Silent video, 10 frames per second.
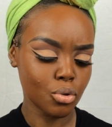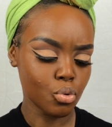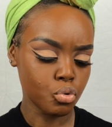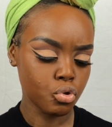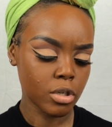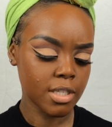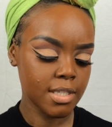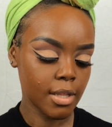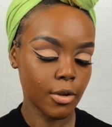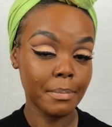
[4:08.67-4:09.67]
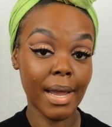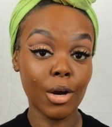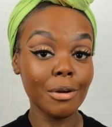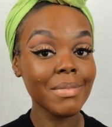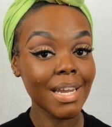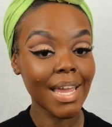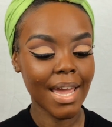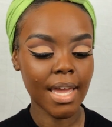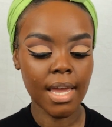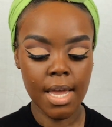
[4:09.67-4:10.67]
Neutral Concealer by Urban
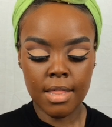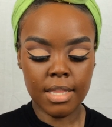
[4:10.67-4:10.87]
Decay.